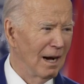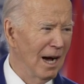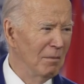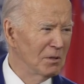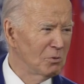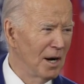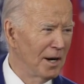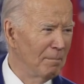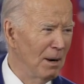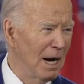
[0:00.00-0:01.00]
I almost
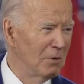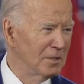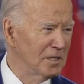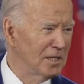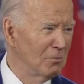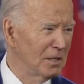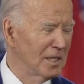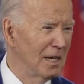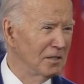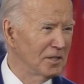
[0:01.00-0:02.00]
wanted to buy one just to see
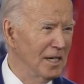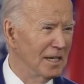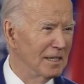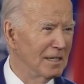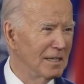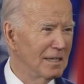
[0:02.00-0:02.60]
what the hell's in it.